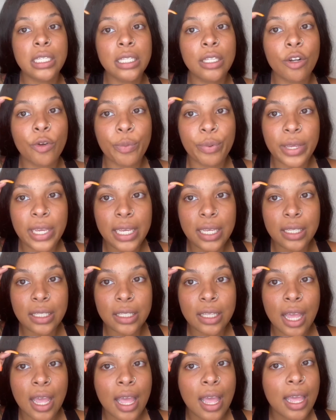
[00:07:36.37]
little piece,
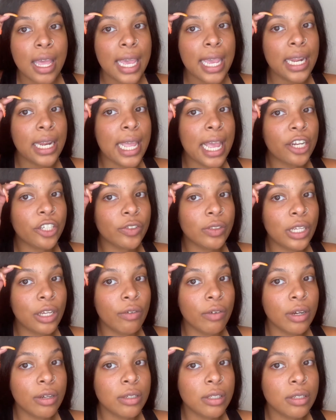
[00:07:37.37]
it naturally
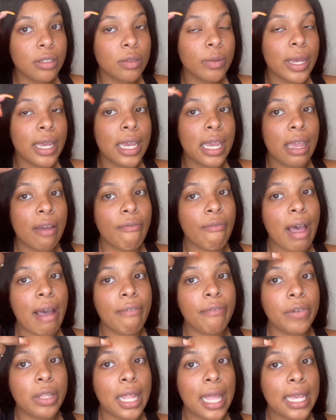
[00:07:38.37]
grows this way. If I
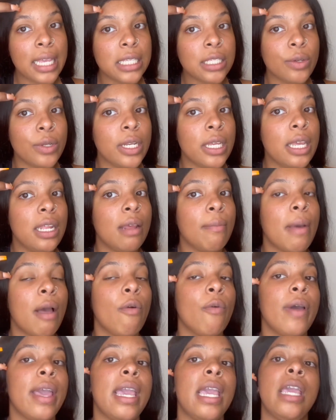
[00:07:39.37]
feel like it's going to get in my
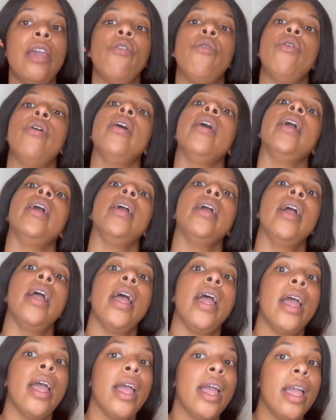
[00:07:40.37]
way, or
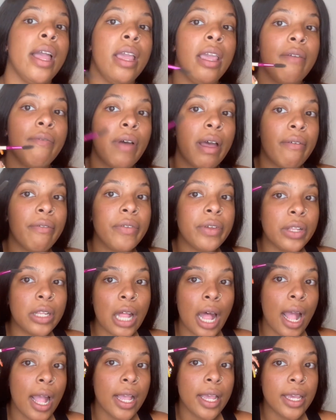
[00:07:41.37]
if I feel
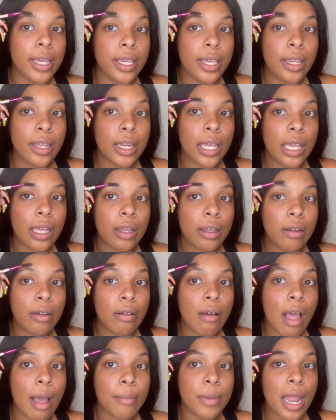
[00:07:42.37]
like, you
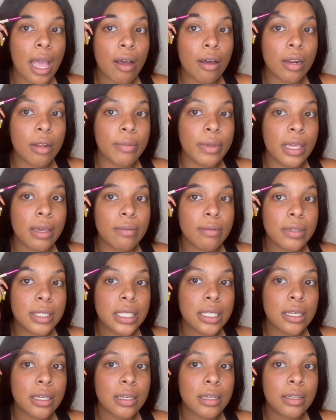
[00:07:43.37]
know, I'm not going to be able
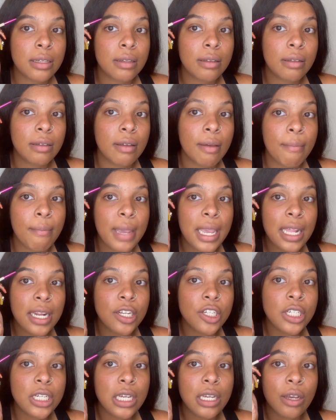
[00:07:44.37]
to
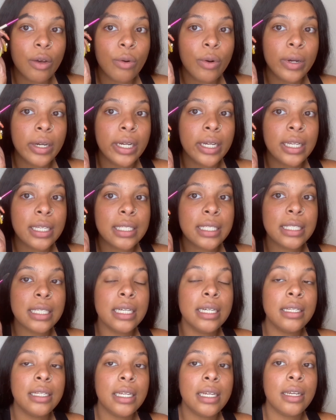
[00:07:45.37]
manage it or
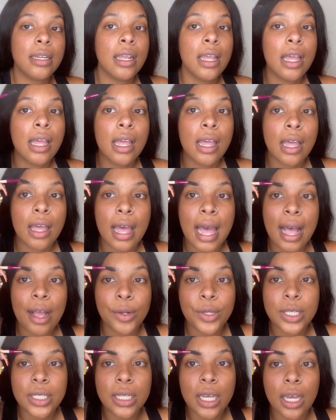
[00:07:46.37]
conceal it, I'll
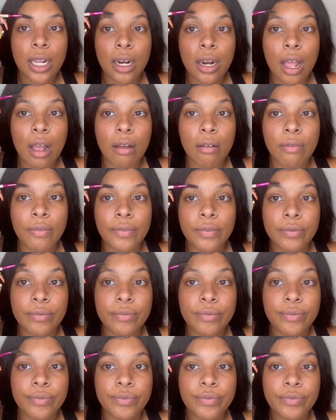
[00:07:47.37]
just cut it off.
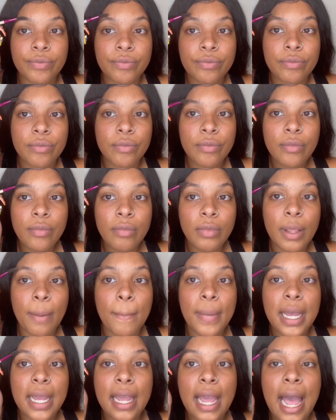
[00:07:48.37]

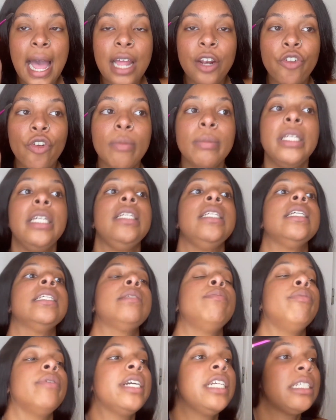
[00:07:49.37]
But I normally
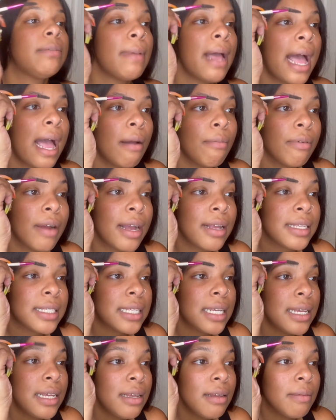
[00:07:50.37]
just brush my eyebrows
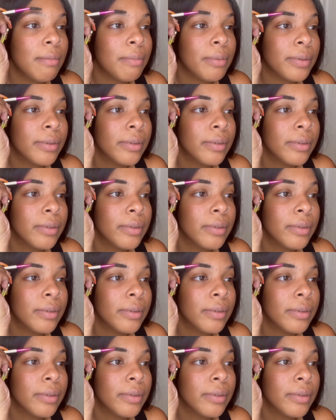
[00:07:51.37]
up,